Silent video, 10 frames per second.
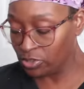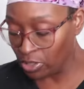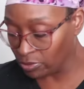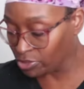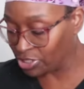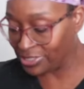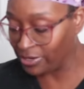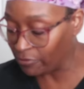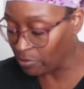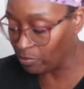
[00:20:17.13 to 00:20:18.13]
you know, just
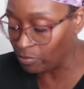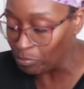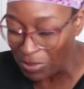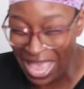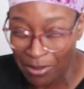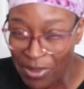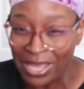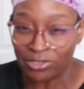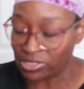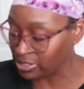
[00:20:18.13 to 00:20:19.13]
different bag
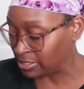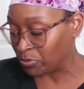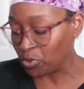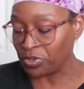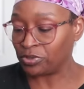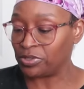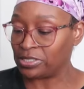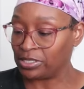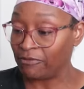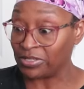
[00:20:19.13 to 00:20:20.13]
patterns as I'm going through
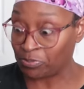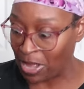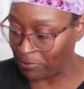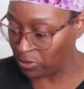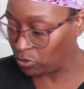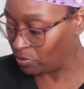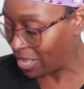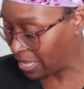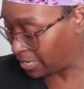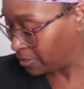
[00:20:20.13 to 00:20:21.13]
this stuff is popping through
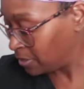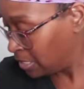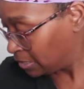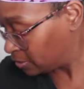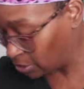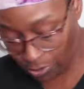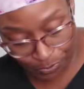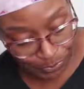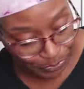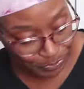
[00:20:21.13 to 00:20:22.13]
my head.
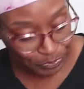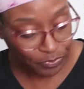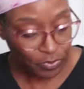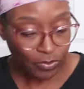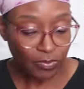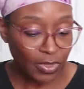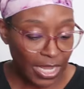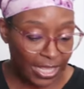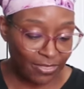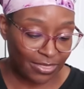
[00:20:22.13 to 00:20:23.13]
So,
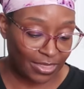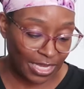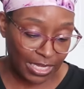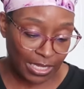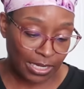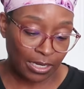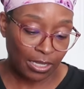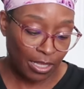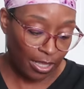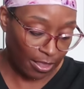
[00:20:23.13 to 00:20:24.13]
and
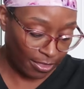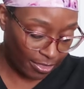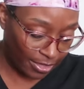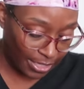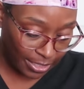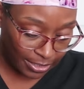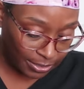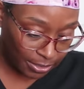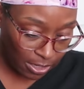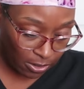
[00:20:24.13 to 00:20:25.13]
then
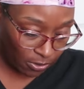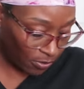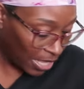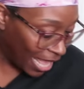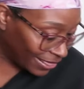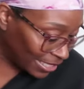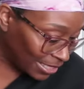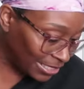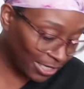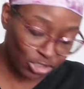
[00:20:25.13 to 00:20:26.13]
this, I
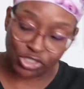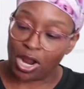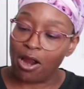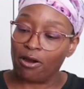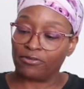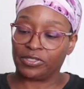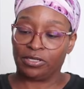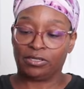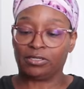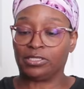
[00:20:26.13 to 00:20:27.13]
think these are scarves.
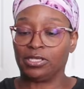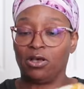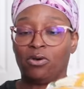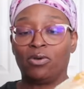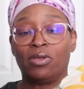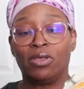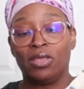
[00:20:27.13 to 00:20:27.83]
So